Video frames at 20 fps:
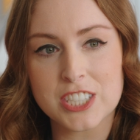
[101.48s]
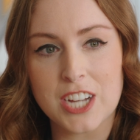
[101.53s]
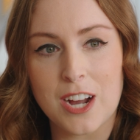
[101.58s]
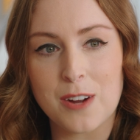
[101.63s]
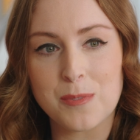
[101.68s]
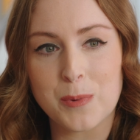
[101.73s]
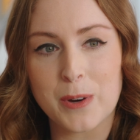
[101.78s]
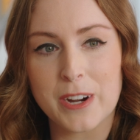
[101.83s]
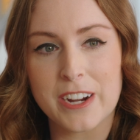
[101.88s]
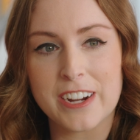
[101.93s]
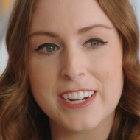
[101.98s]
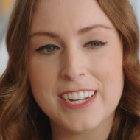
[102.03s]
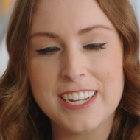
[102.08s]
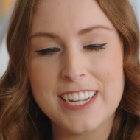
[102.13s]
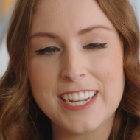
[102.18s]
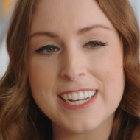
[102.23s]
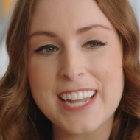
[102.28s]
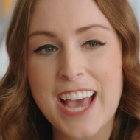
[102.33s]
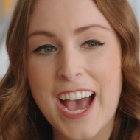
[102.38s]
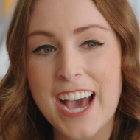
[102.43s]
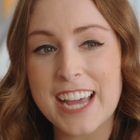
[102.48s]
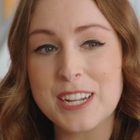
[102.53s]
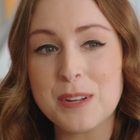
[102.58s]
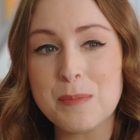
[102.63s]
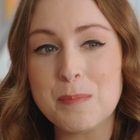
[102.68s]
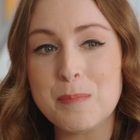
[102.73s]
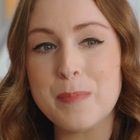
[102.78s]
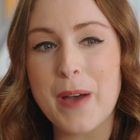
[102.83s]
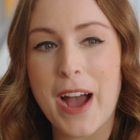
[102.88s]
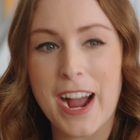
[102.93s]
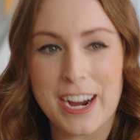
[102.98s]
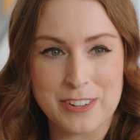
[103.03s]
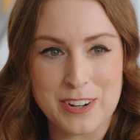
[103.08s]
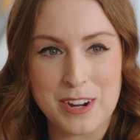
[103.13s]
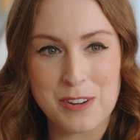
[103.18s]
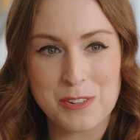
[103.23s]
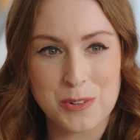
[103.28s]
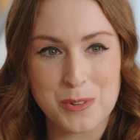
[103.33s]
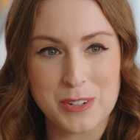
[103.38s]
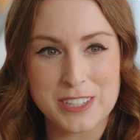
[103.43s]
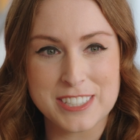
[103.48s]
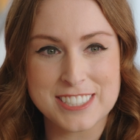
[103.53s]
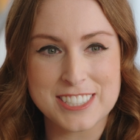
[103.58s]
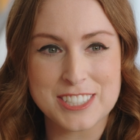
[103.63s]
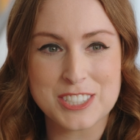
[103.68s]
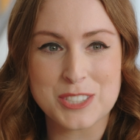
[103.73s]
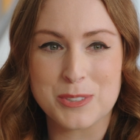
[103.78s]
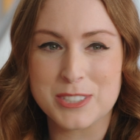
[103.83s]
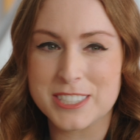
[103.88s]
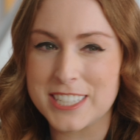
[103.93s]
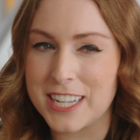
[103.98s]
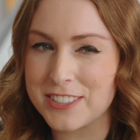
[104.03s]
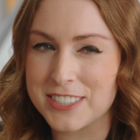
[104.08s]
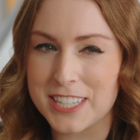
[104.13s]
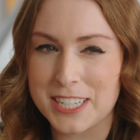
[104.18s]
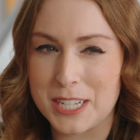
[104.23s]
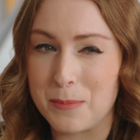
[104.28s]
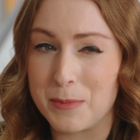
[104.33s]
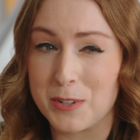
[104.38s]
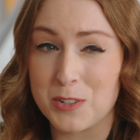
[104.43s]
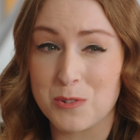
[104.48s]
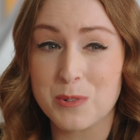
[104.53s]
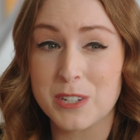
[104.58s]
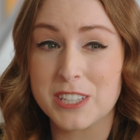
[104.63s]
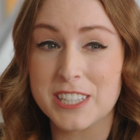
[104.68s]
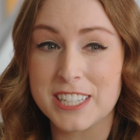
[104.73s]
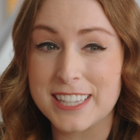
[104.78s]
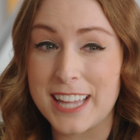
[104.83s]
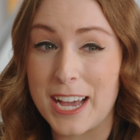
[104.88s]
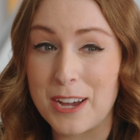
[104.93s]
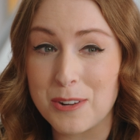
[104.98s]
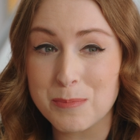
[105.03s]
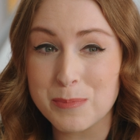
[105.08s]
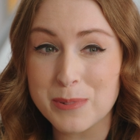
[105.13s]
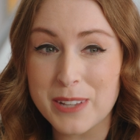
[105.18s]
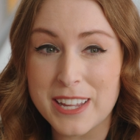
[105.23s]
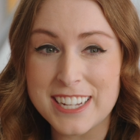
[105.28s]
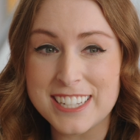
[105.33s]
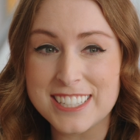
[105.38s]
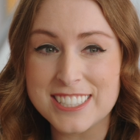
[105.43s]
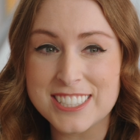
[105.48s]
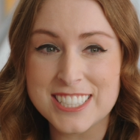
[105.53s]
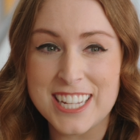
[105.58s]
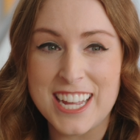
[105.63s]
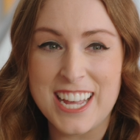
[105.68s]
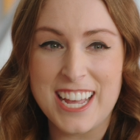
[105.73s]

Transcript: software and add in background noise. So it sounds like I'm in a really loud place